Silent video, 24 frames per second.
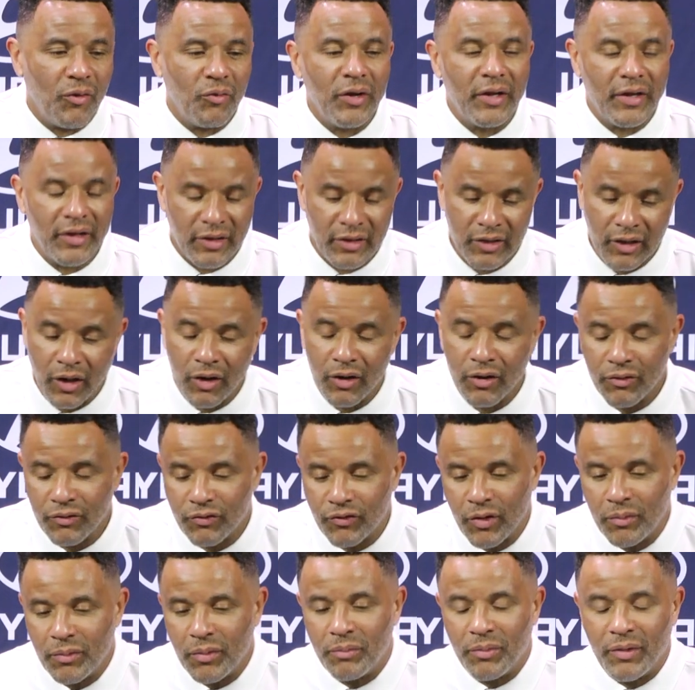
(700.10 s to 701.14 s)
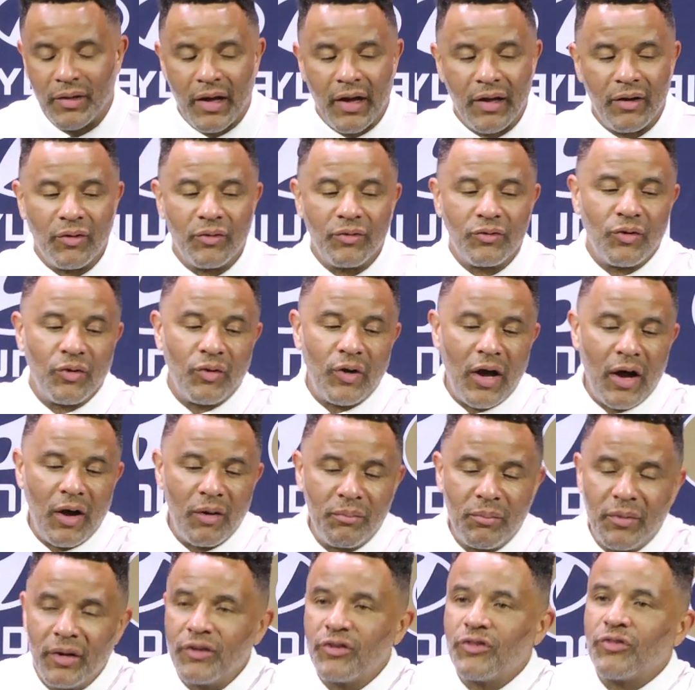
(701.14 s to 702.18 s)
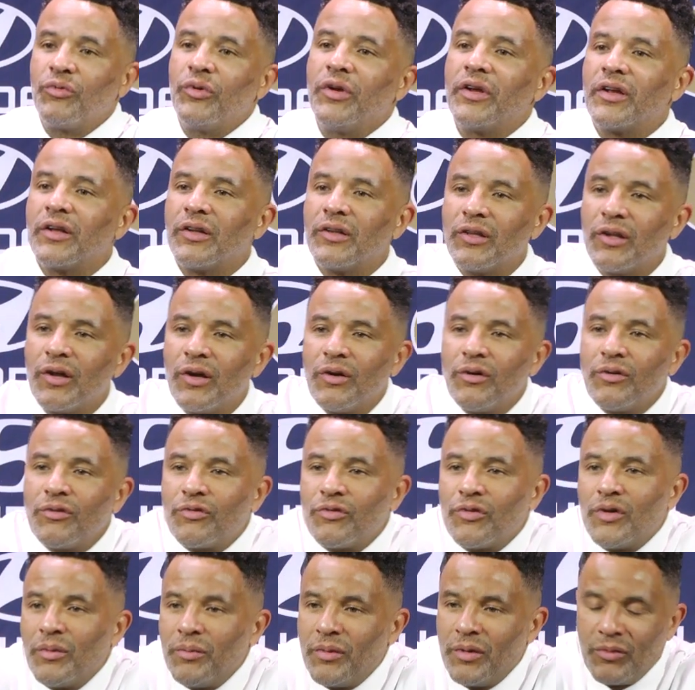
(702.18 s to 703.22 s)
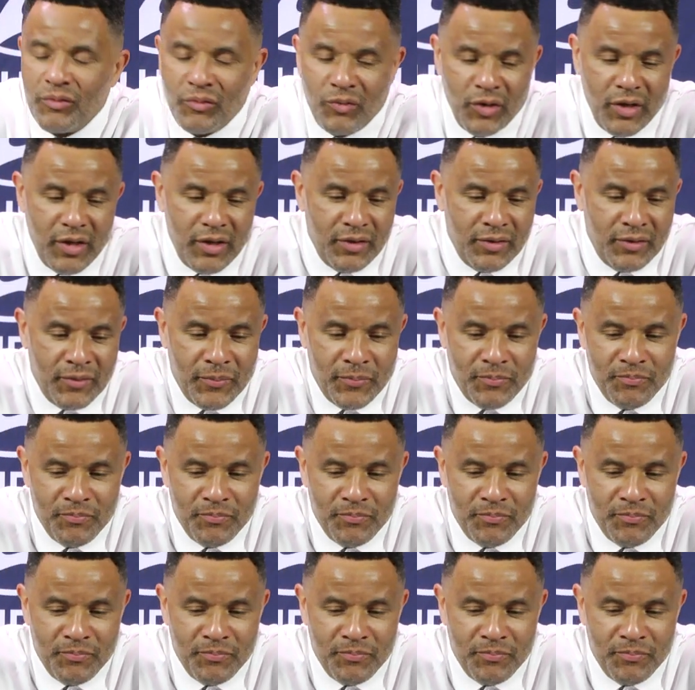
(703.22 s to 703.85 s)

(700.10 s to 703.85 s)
can learn from it, but I don't know how much we can learn from it when